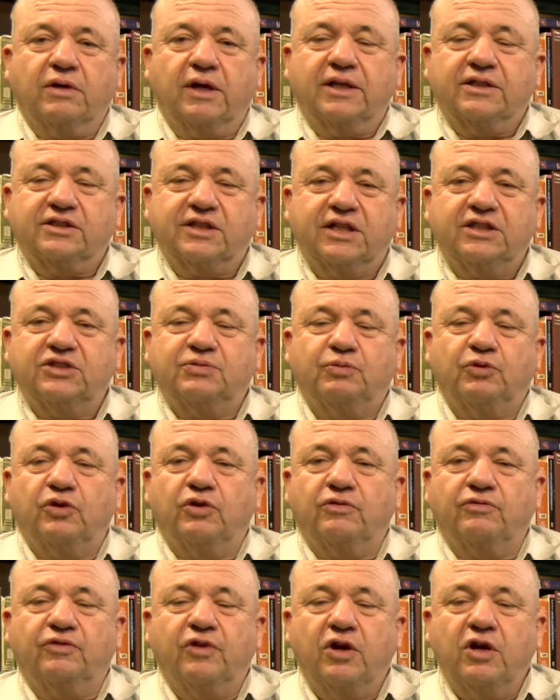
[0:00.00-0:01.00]
a sense
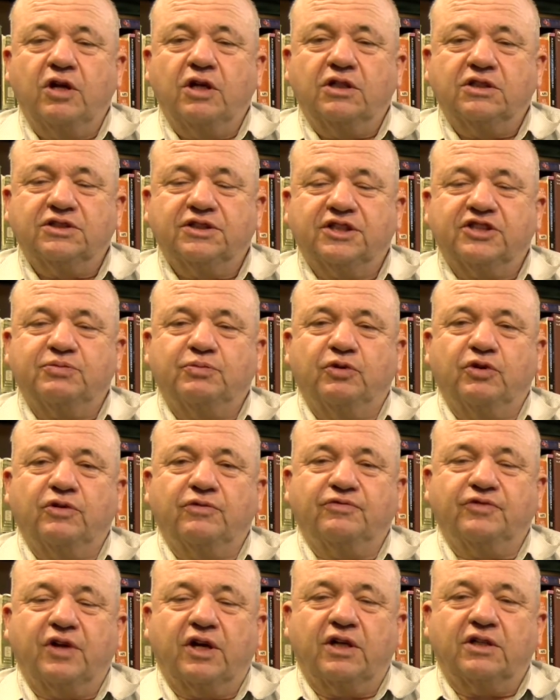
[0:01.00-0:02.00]
MIRV, 6
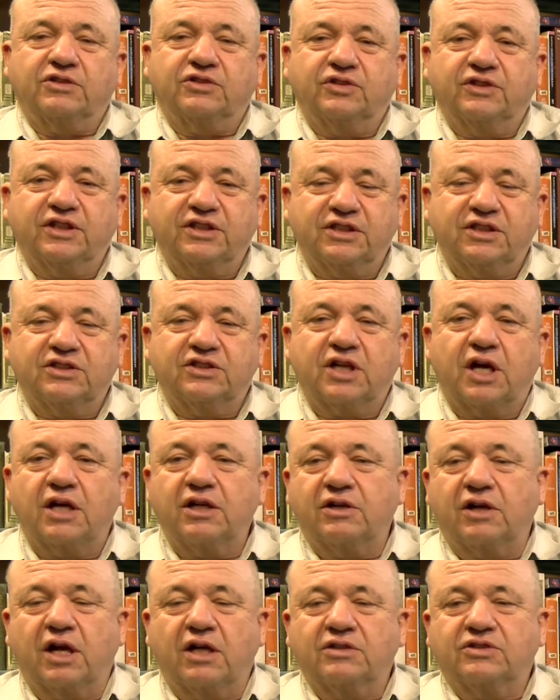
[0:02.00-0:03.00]
MIRVed. So this is
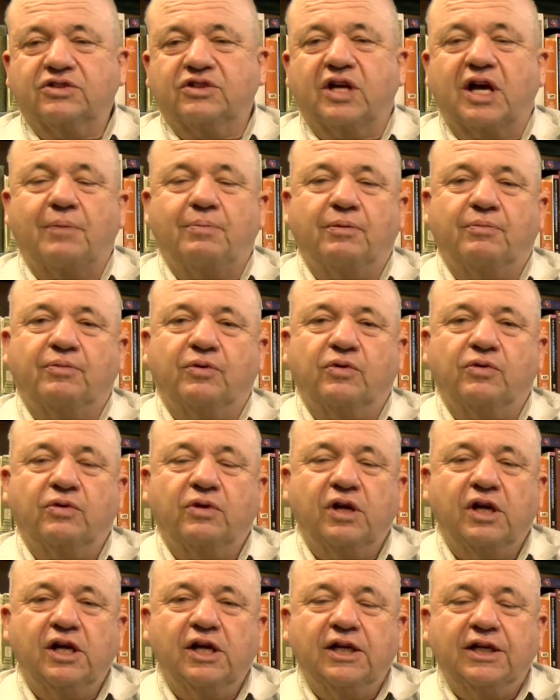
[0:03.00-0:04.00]
unstoppable.
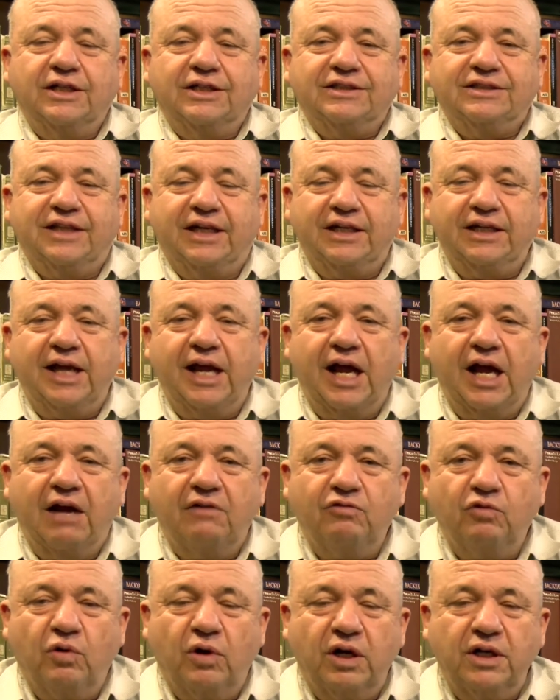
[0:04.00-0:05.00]
Then they
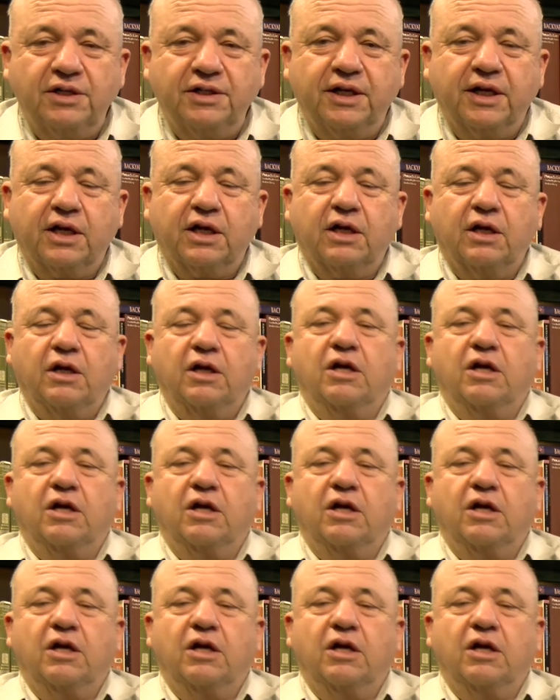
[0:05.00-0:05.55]
have one that